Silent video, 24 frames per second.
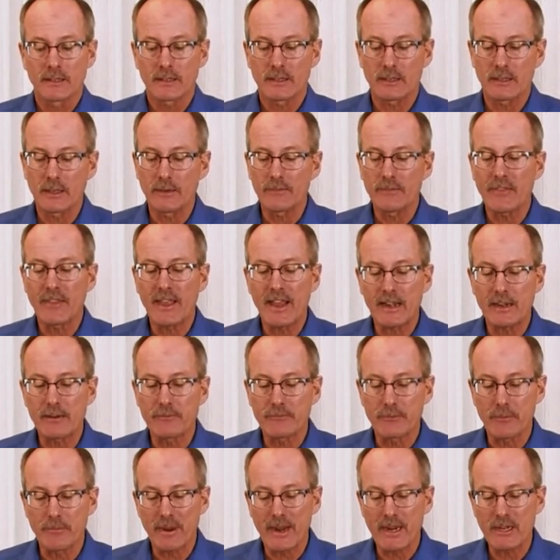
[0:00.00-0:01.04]
Given that
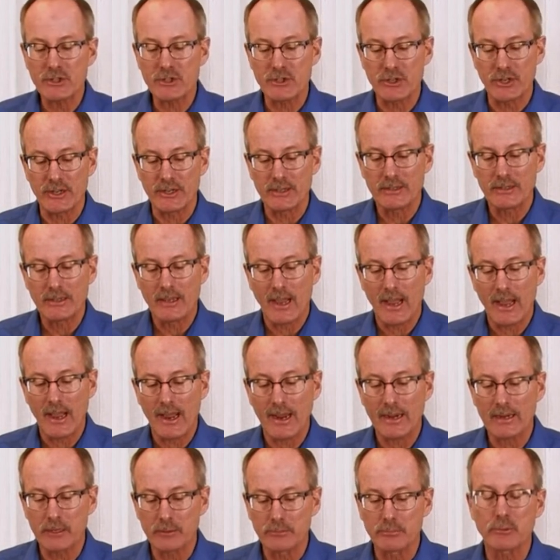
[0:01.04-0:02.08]
information,
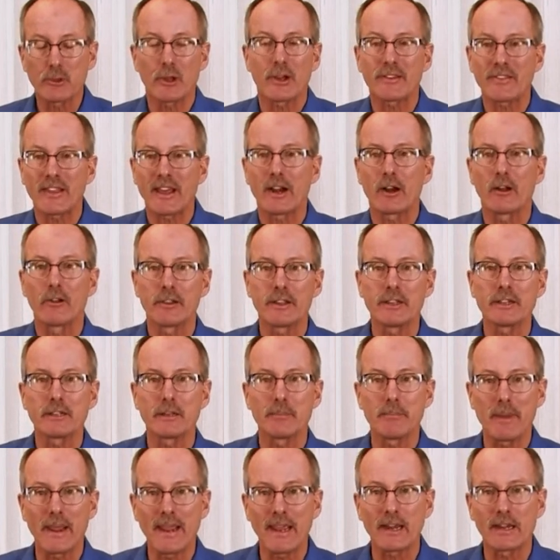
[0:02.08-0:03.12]
I could plug that all into
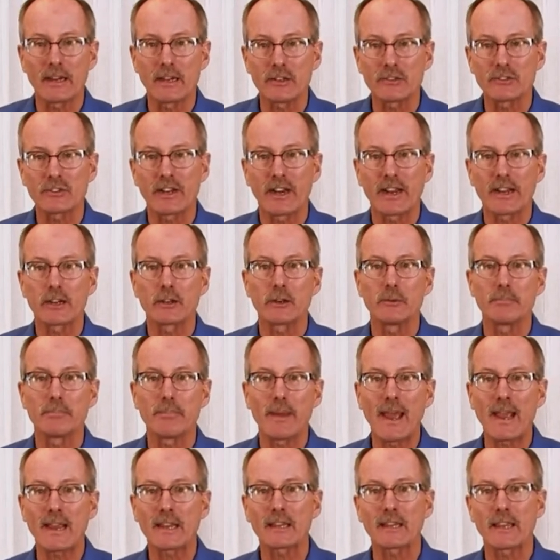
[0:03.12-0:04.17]
Manning's and I could
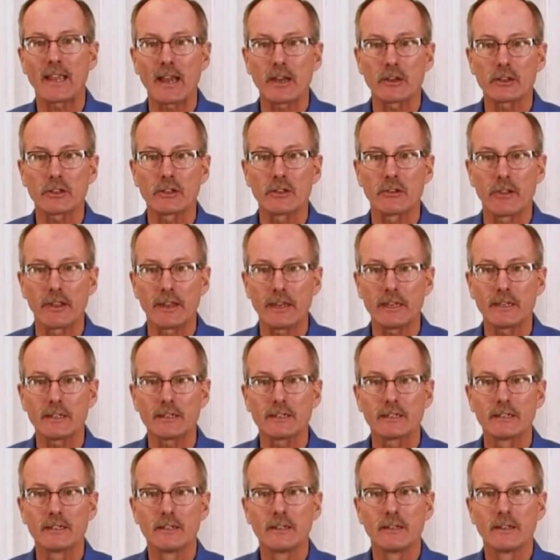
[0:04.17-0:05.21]
back calculate
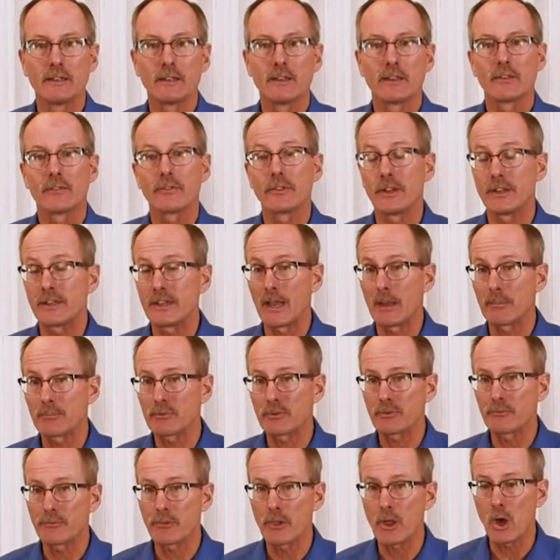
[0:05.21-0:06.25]
the depth
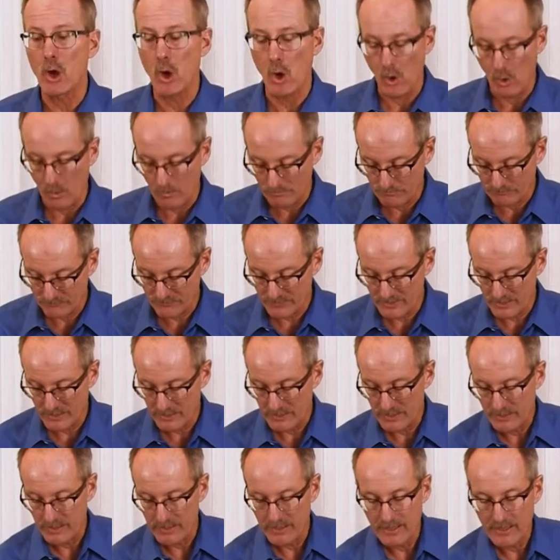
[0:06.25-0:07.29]
of flow.
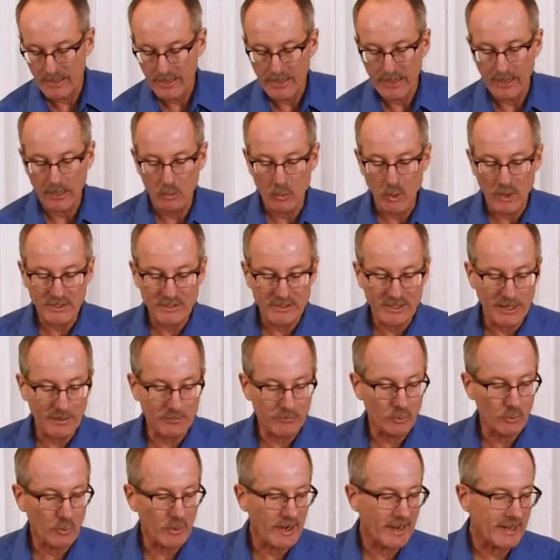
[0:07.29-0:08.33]
And what
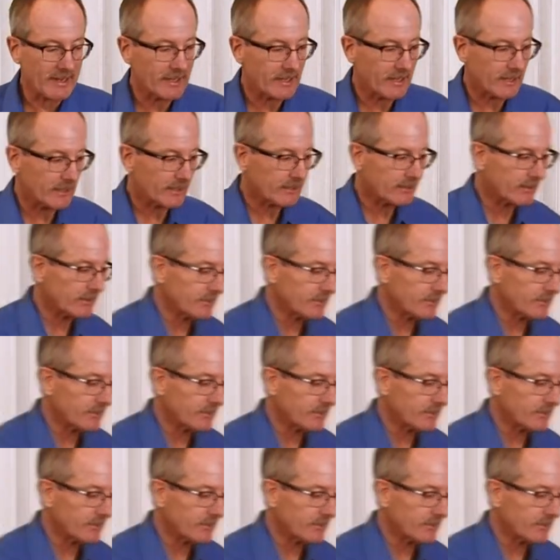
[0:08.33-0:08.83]
depth would I get?